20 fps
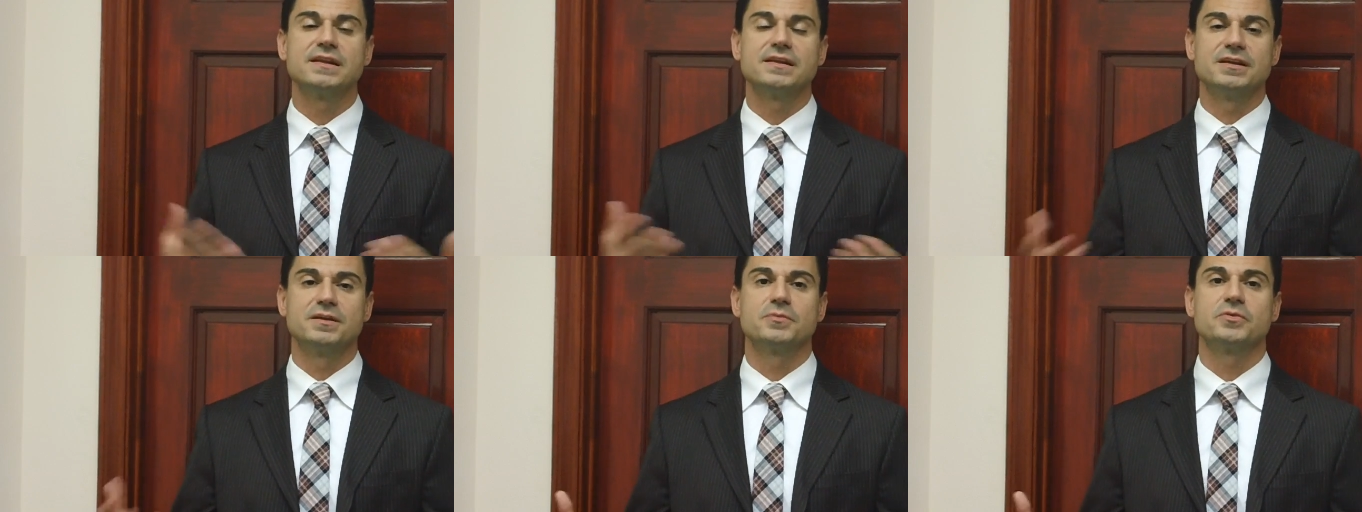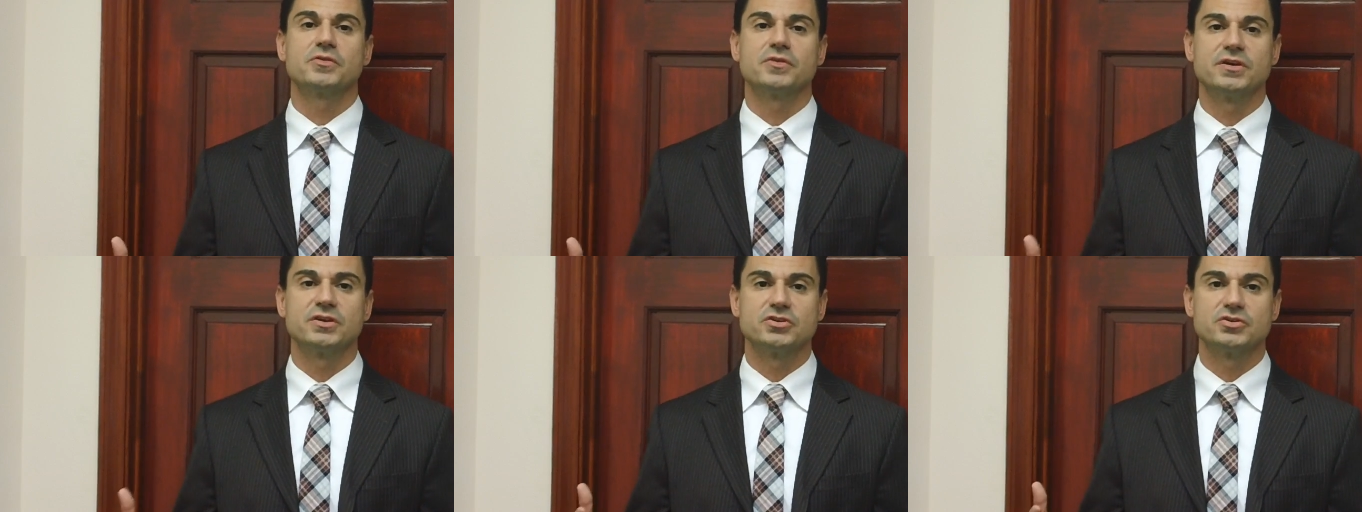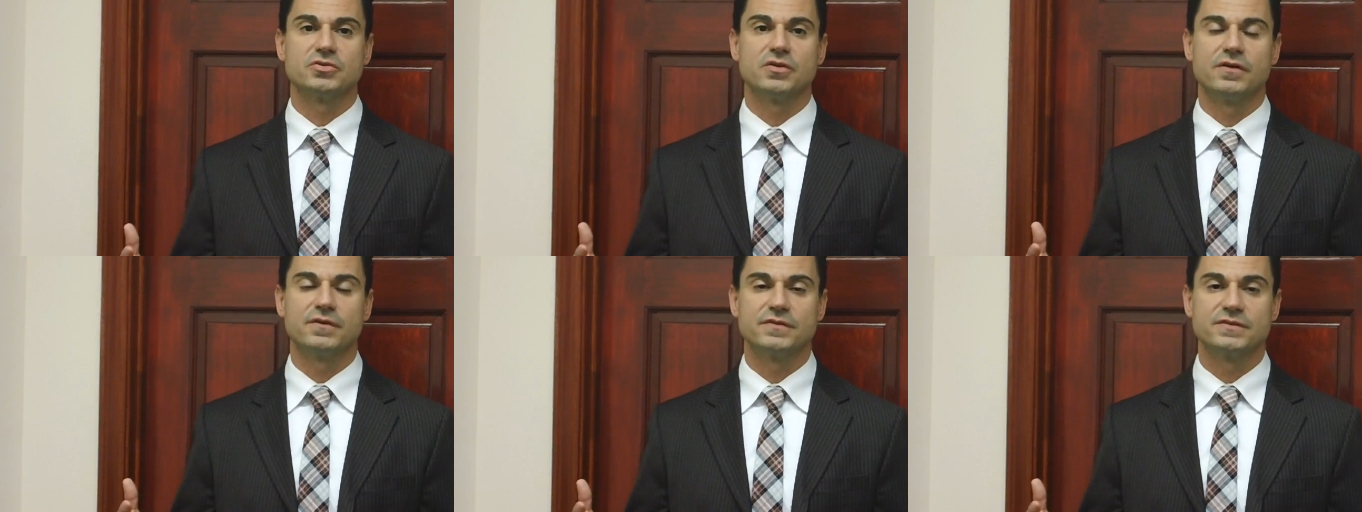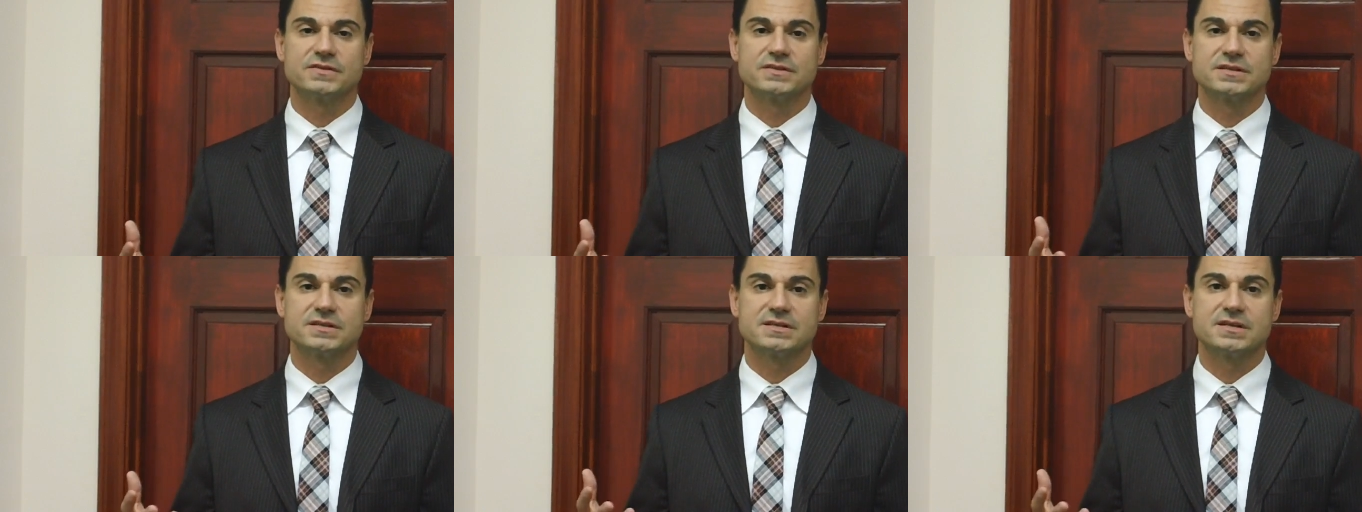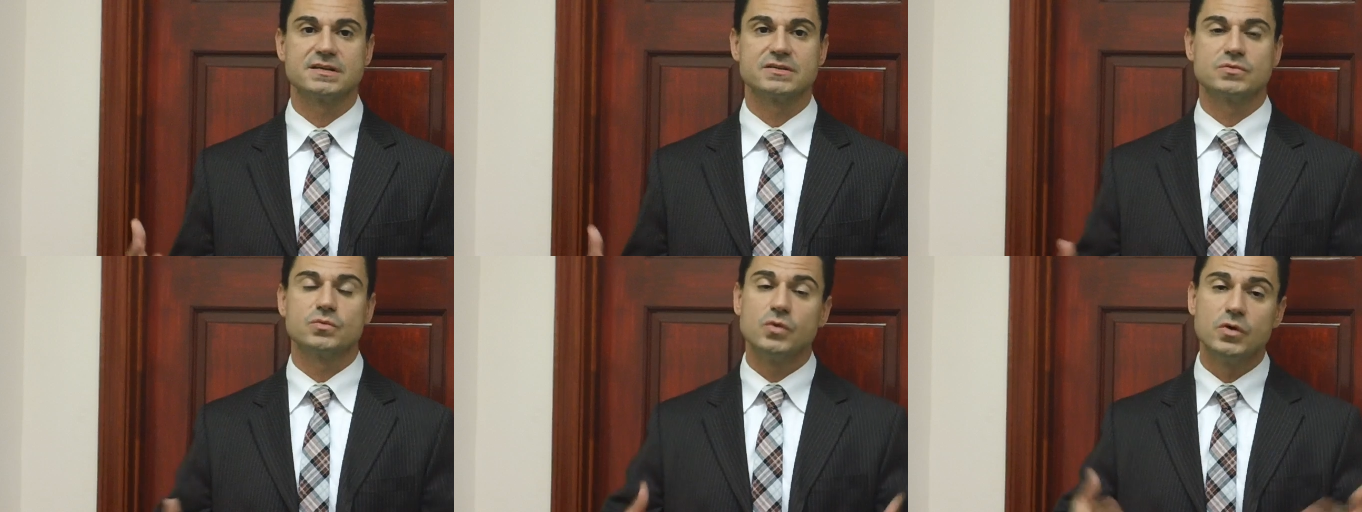the immigration officer
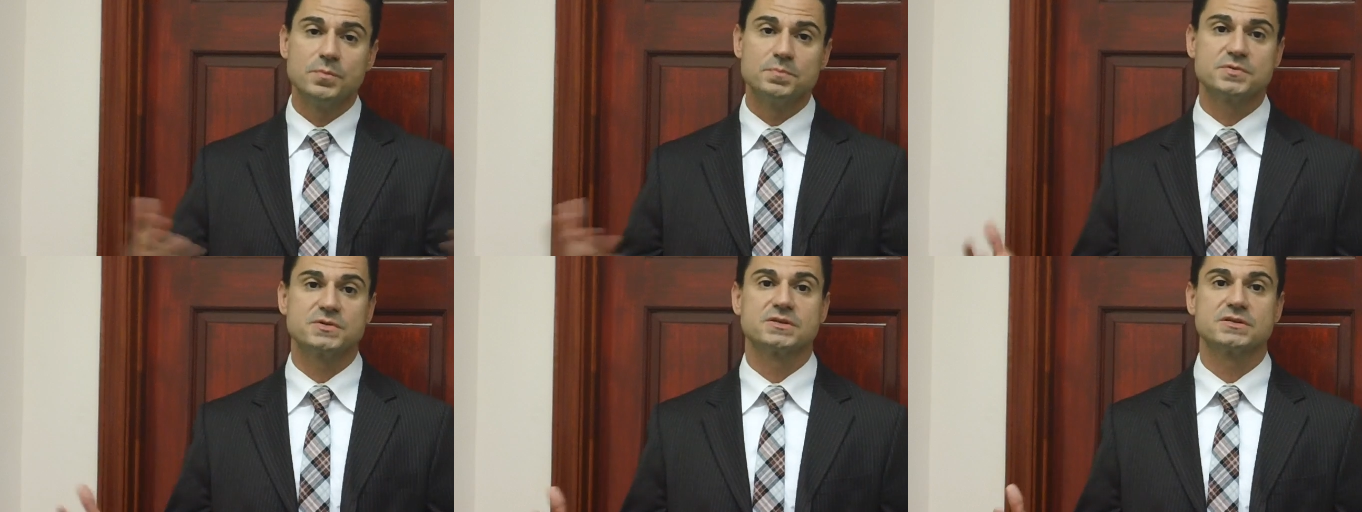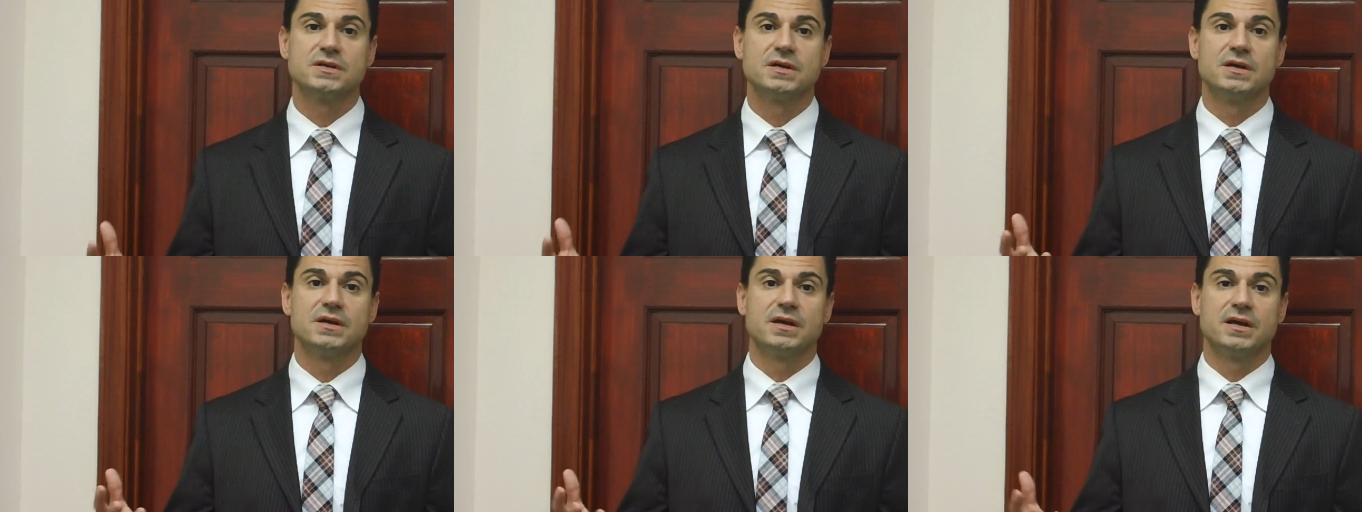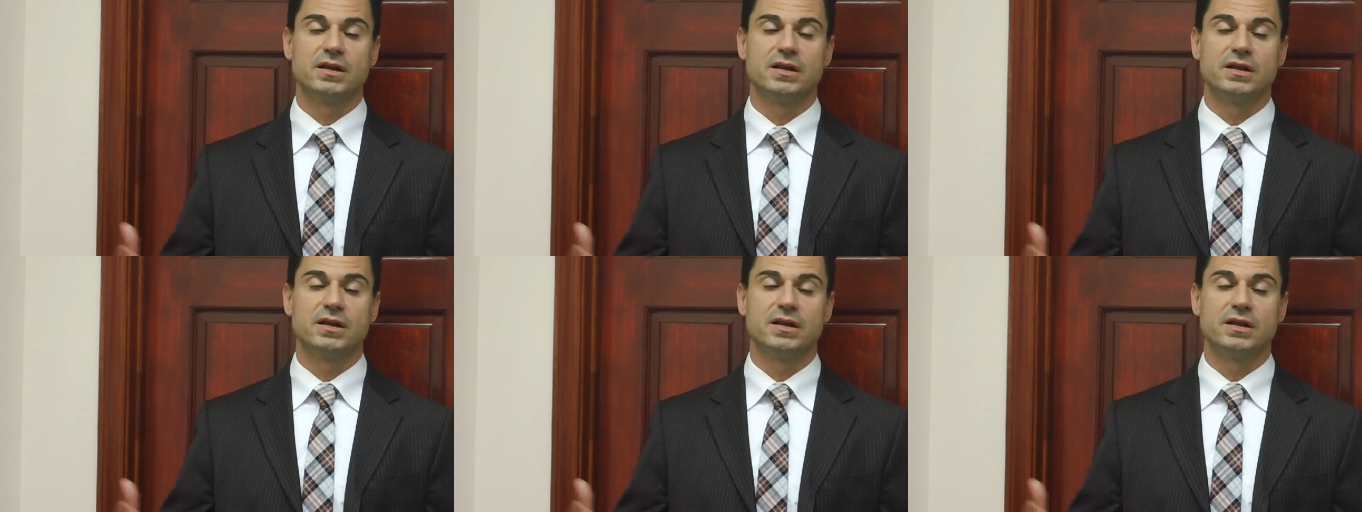says, whoops,